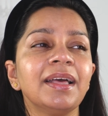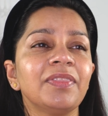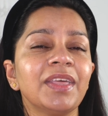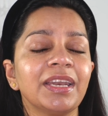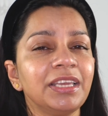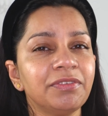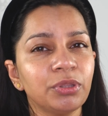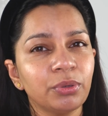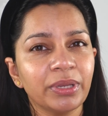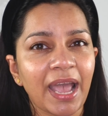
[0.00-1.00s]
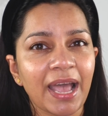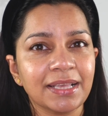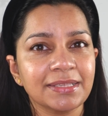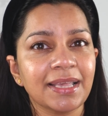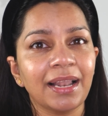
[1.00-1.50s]
that even though it
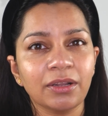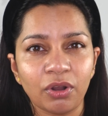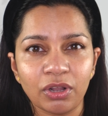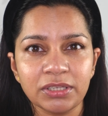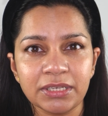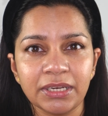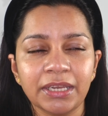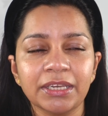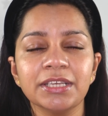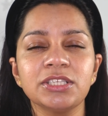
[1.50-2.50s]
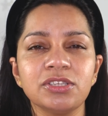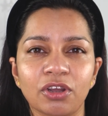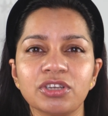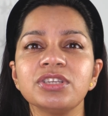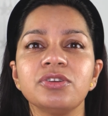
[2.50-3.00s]
has alcohol in it, it's
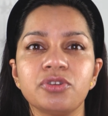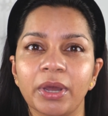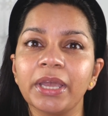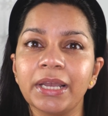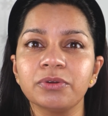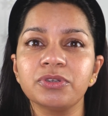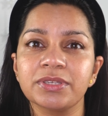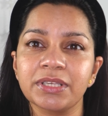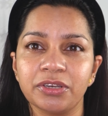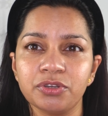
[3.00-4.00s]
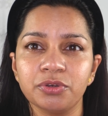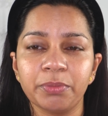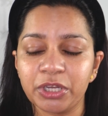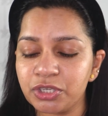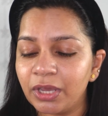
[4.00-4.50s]
not drying out your skin too
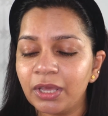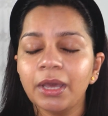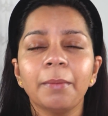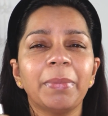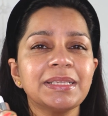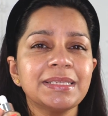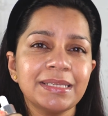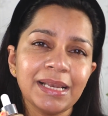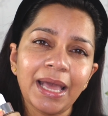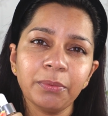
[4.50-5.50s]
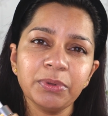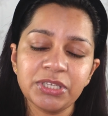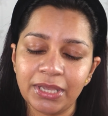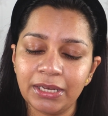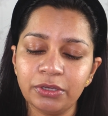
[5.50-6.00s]
much. But still, I would
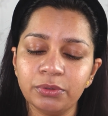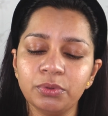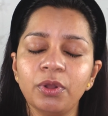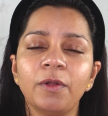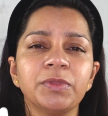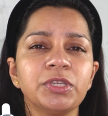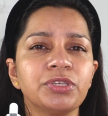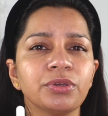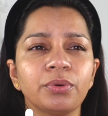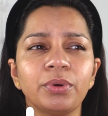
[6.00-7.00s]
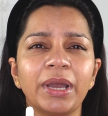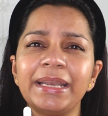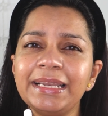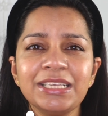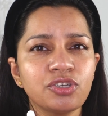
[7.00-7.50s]
tell you to
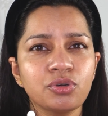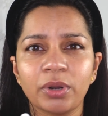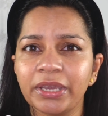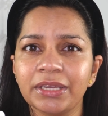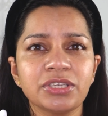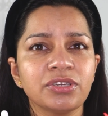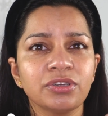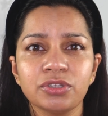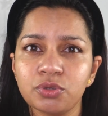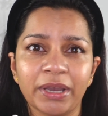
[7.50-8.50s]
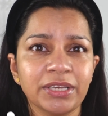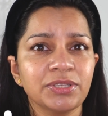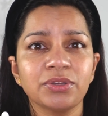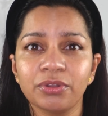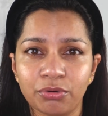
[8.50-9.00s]
at least try it
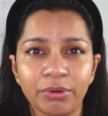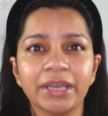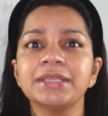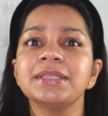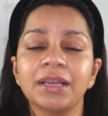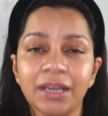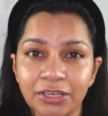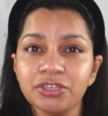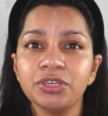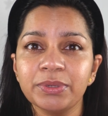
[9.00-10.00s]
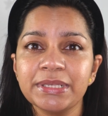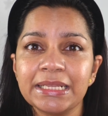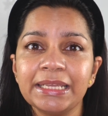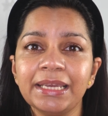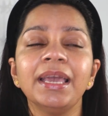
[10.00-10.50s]
twice or thrice
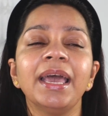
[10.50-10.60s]
continuously